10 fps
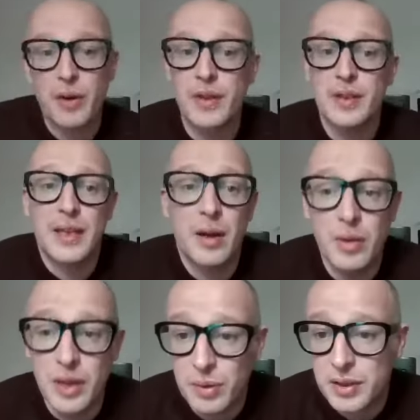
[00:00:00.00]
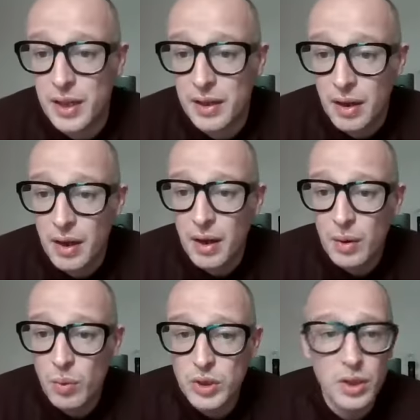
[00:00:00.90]
off the still and they were saying,
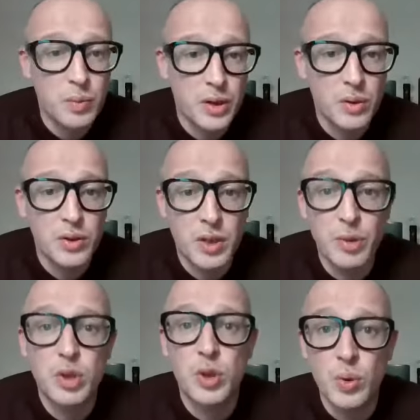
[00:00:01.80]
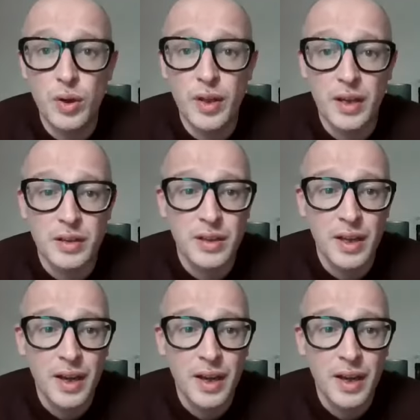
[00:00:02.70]
what should we use to mature this?